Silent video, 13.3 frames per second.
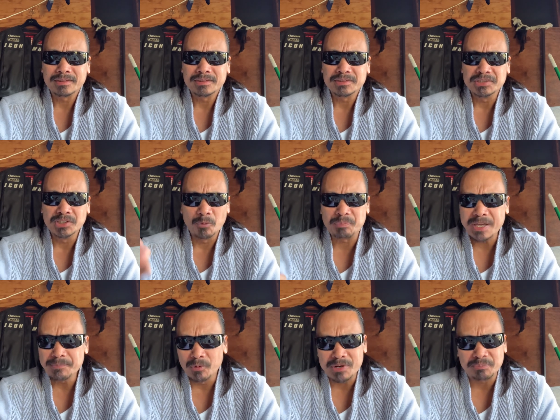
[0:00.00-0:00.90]
You know,
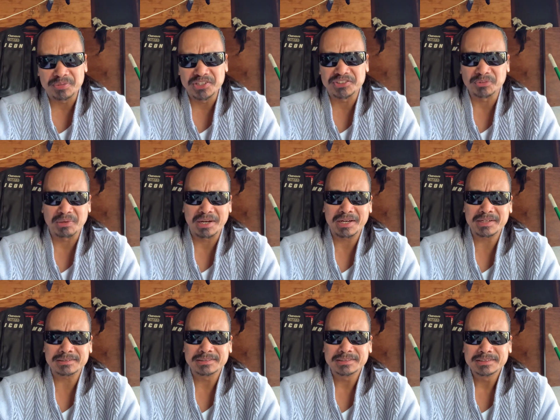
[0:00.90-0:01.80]
people in prison,
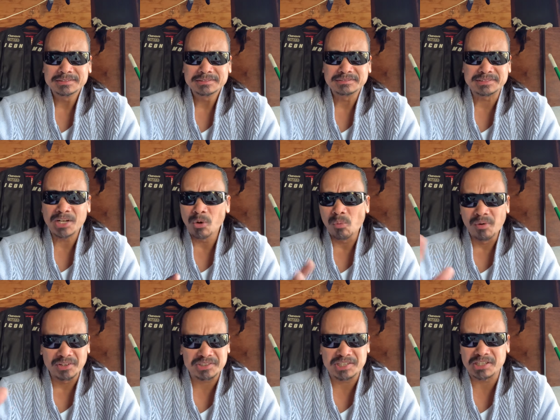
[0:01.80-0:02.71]
right? They don't
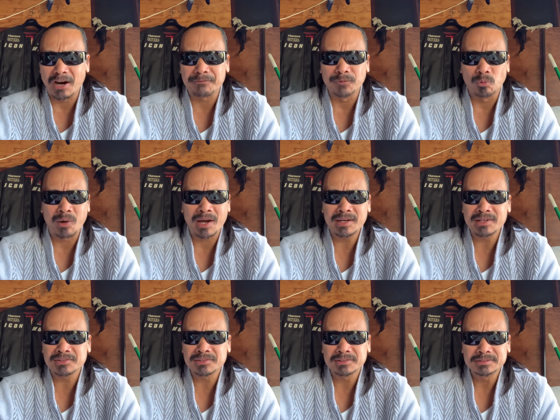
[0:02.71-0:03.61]
want to kick off no
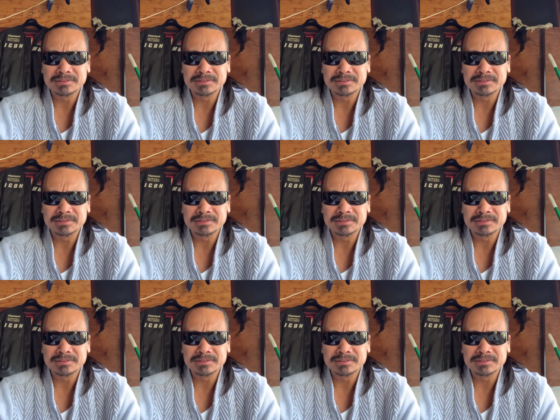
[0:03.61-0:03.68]
riots.